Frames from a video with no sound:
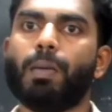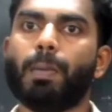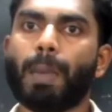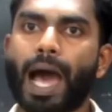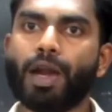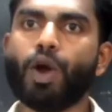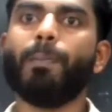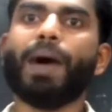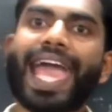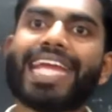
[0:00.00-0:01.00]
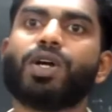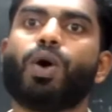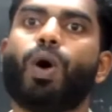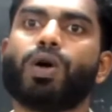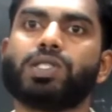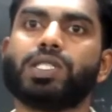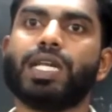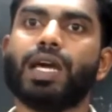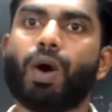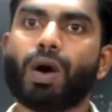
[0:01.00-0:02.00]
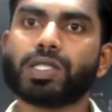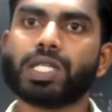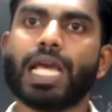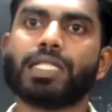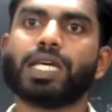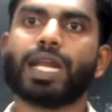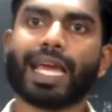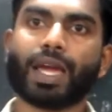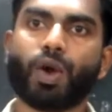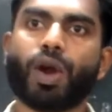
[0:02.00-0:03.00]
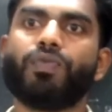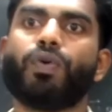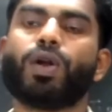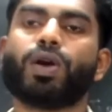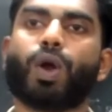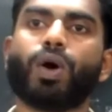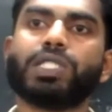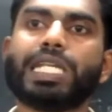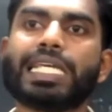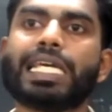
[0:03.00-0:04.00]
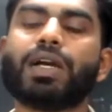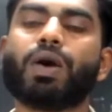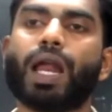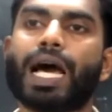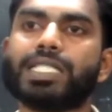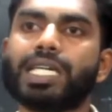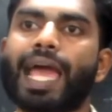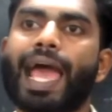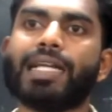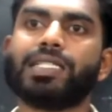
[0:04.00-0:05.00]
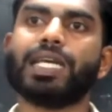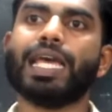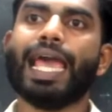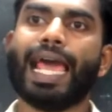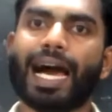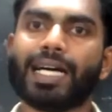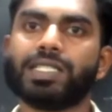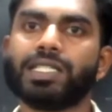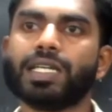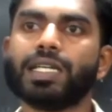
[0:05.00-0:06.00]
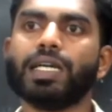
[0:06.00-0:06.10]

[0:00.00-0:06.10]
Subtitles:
monoamine oxidase required for cross-linking collagen and elastin,